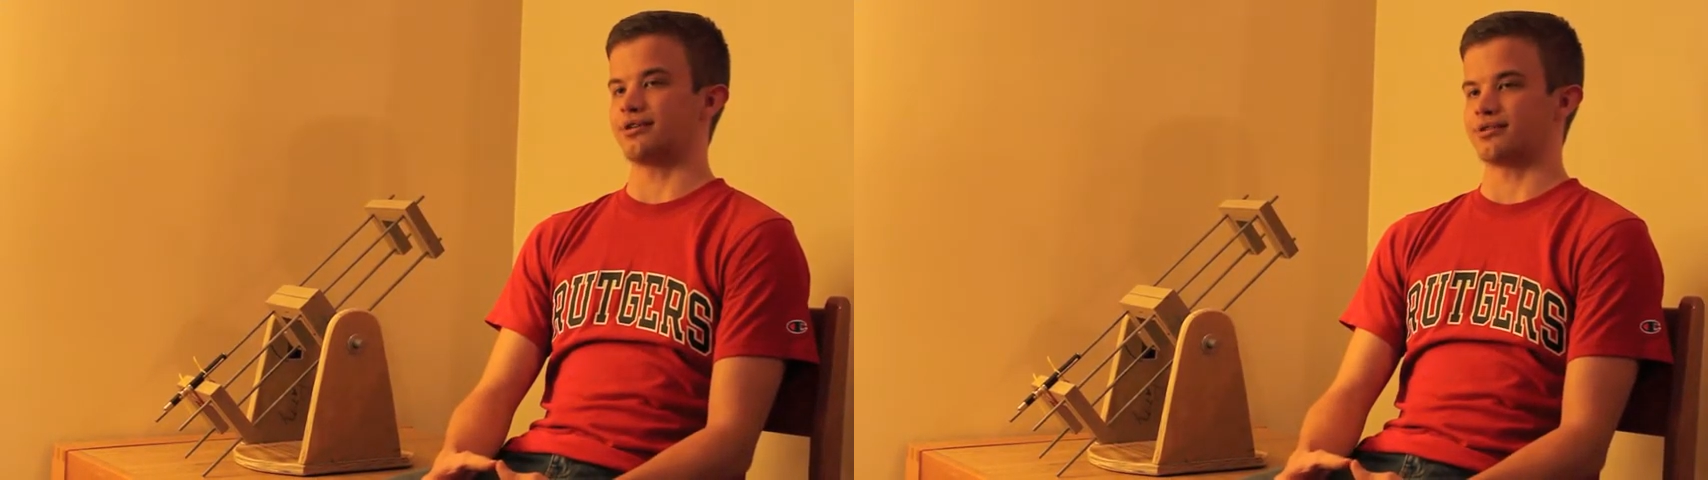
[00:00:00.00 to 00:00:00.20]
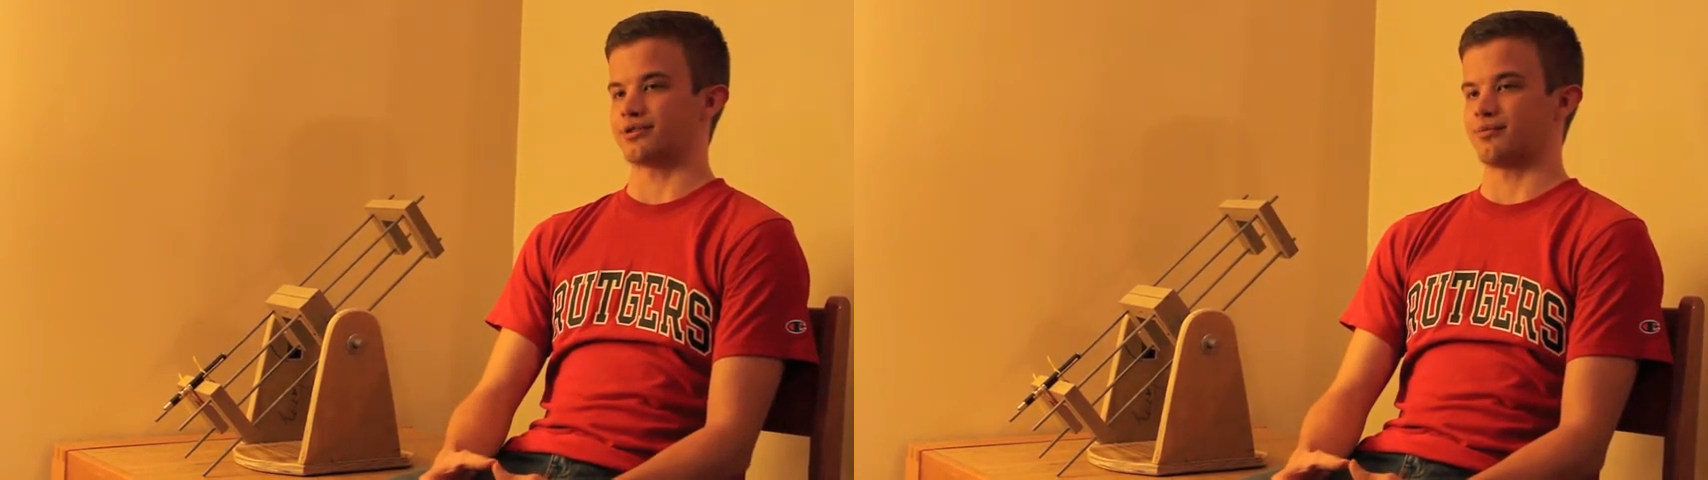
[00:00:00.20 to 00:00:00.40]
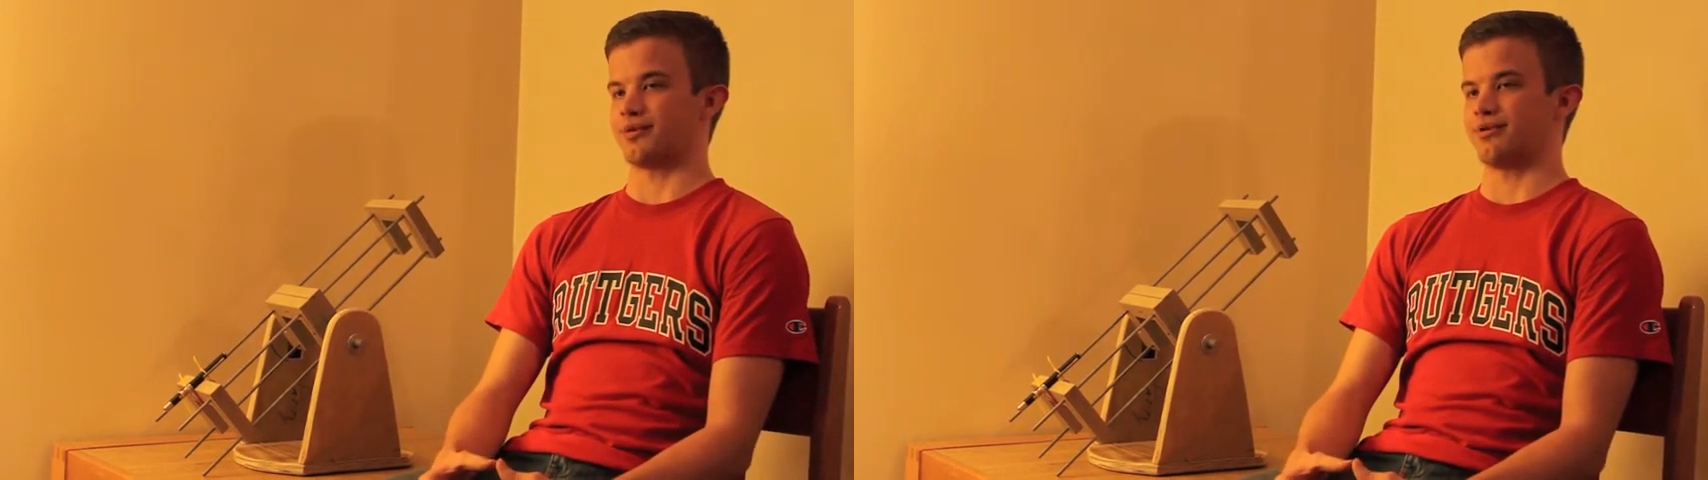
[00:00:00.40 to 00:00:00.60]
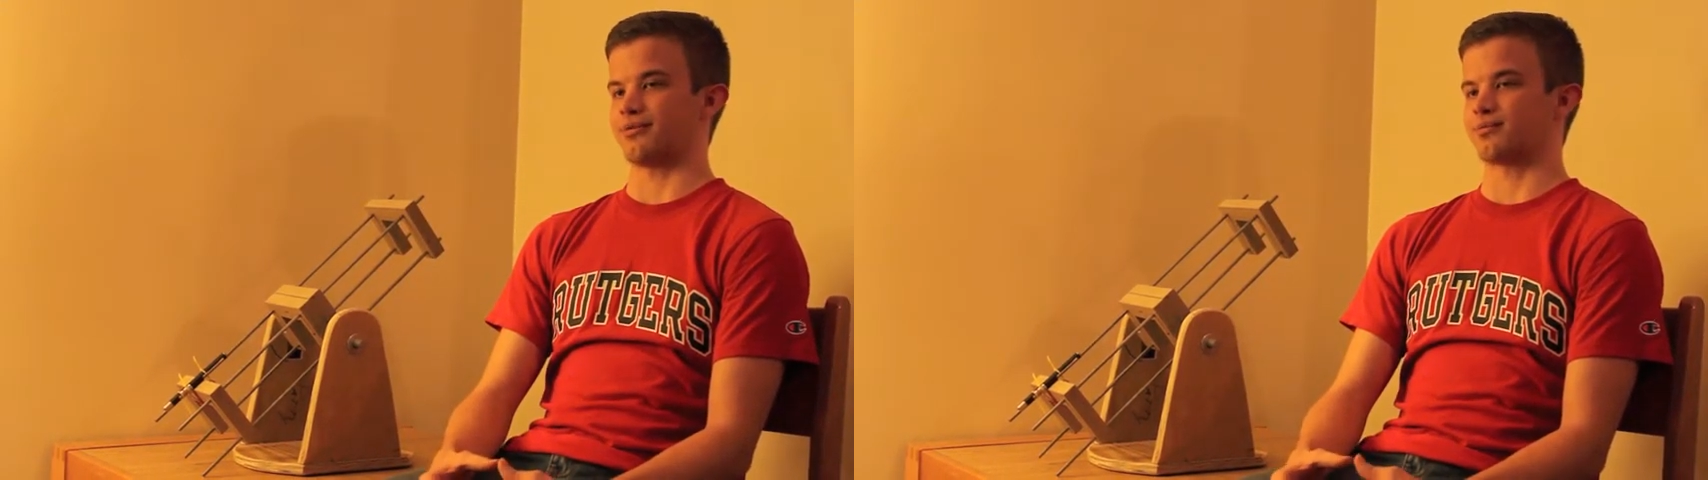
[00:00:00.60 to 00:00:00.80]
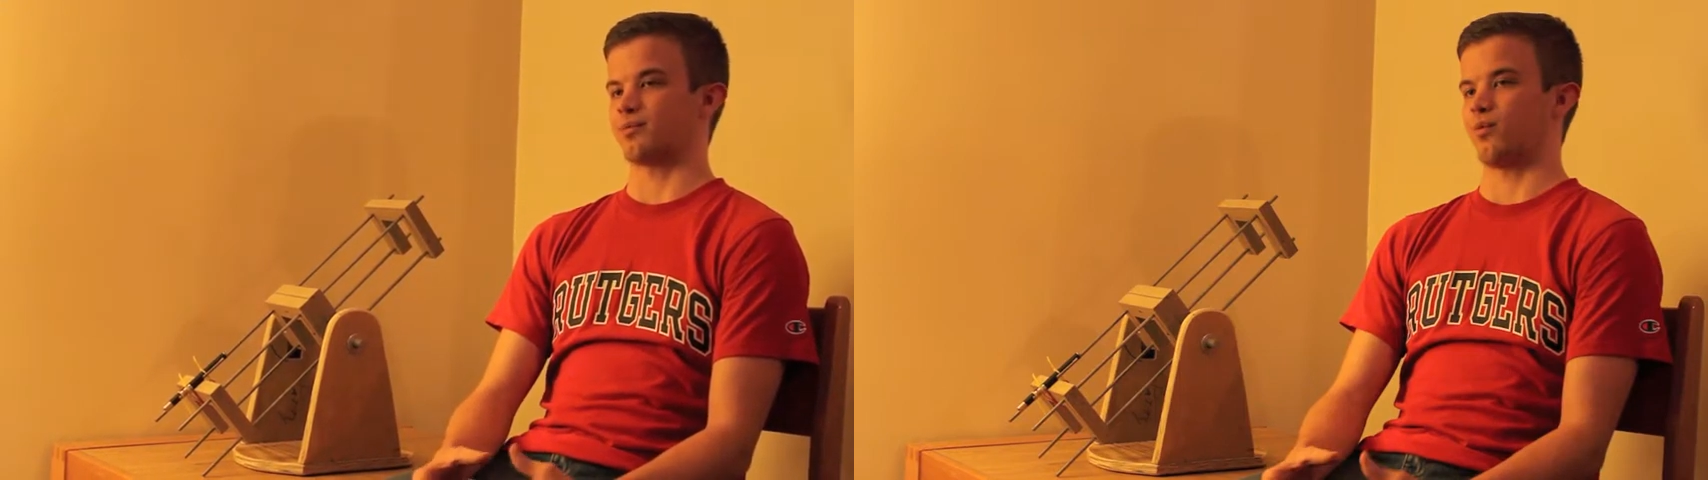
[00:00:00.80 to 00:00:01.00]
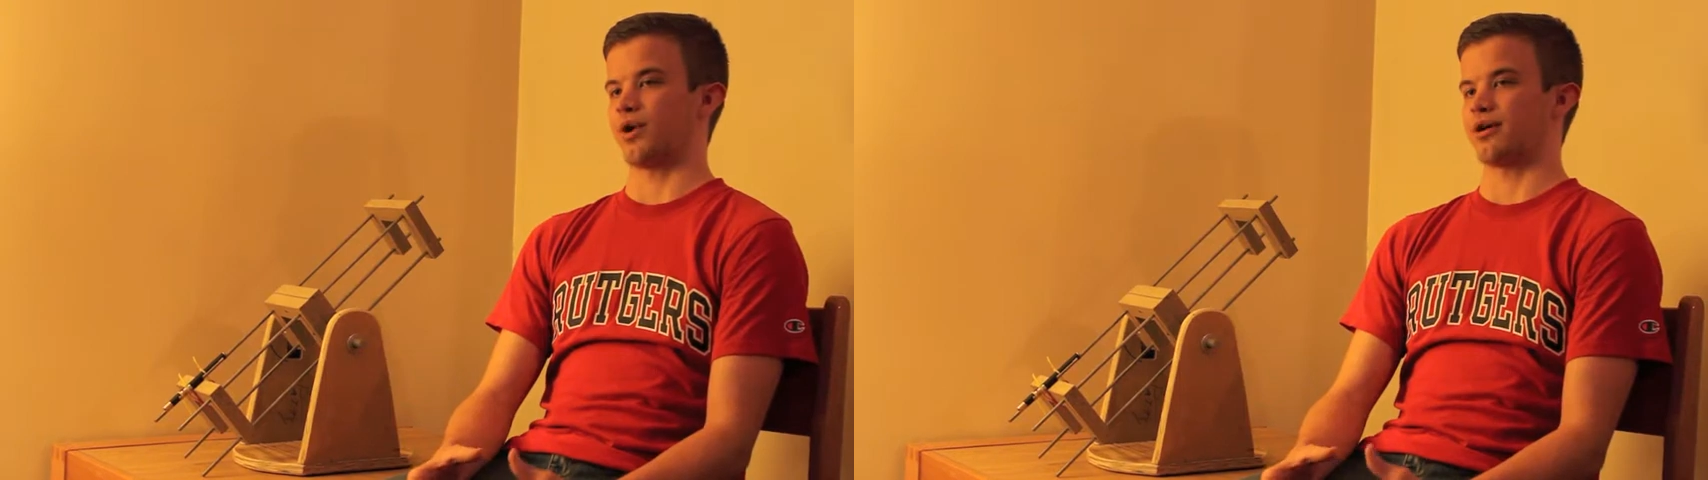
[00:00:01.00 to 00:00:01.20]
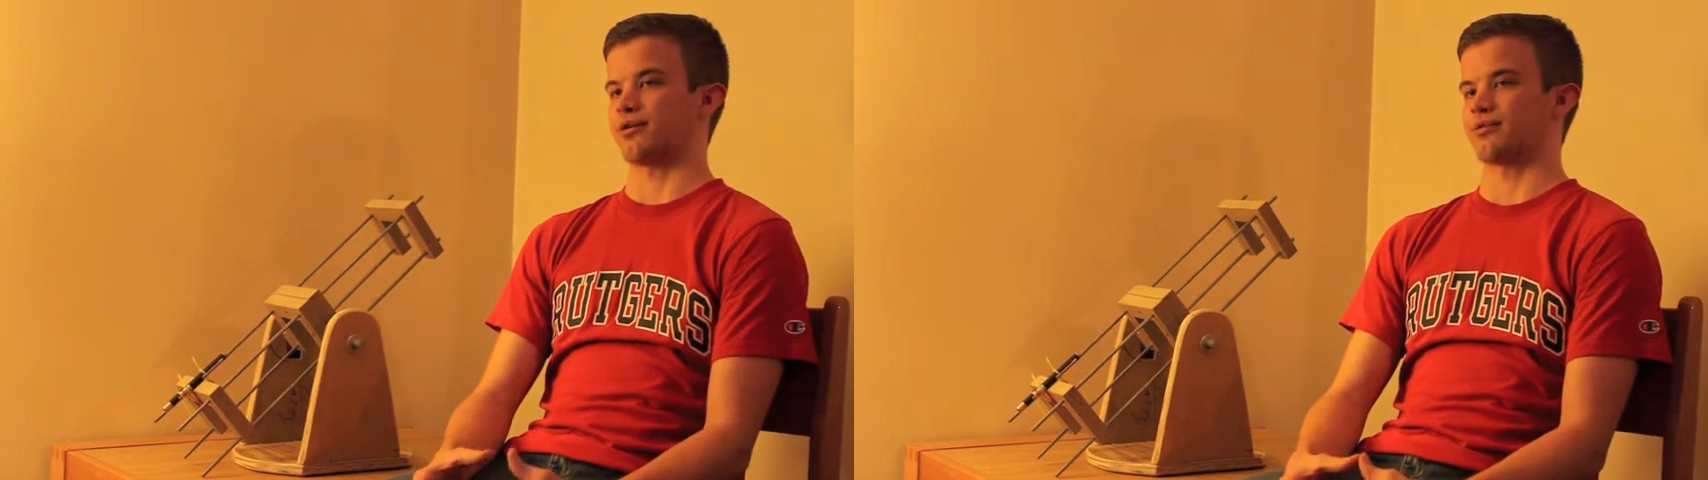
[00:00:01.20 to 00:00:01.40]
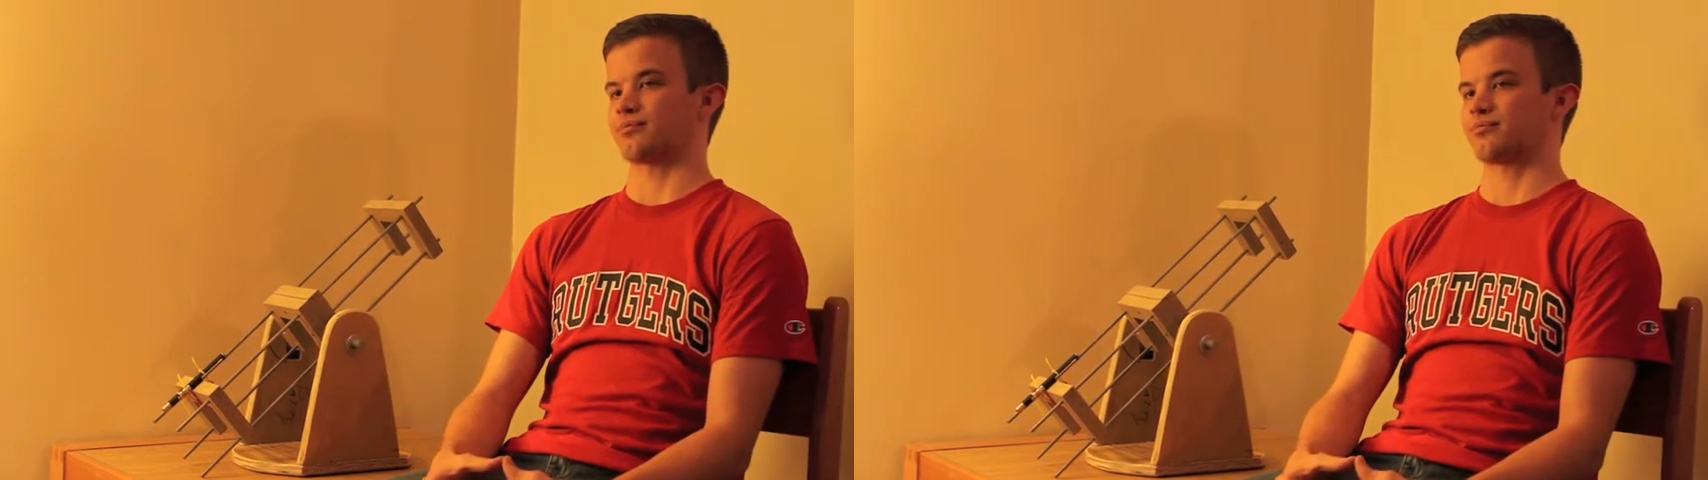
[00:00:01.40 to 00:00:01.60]
determine
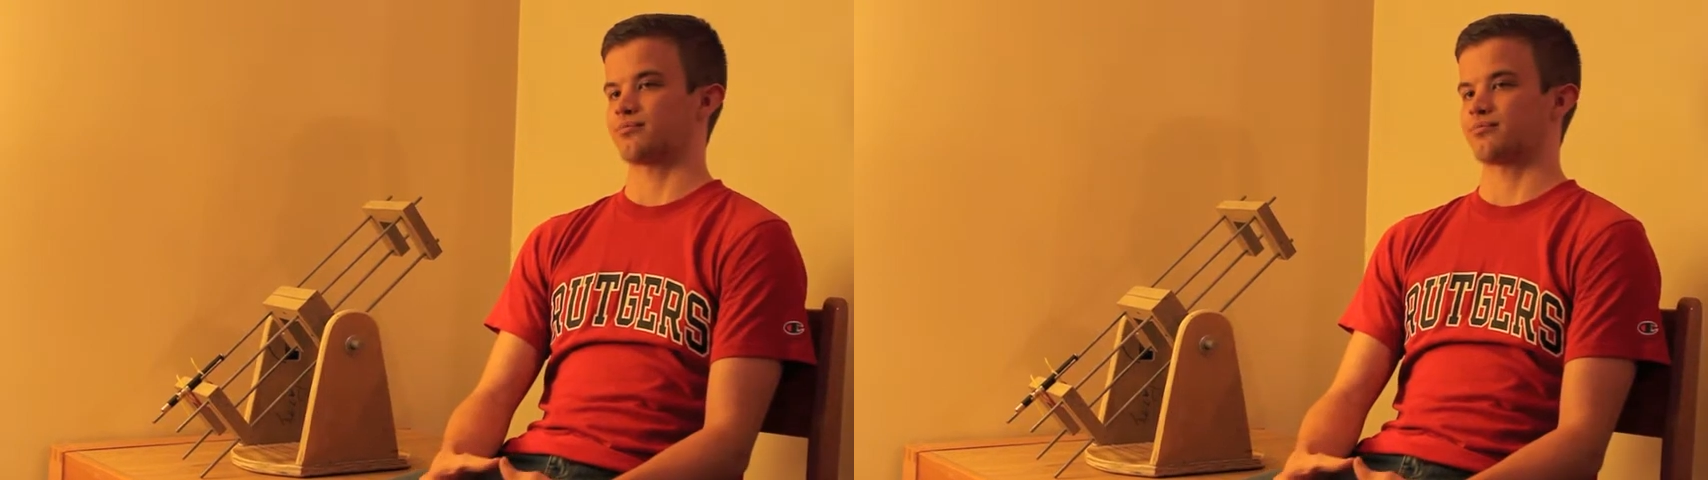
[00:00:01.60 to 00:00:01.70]
where,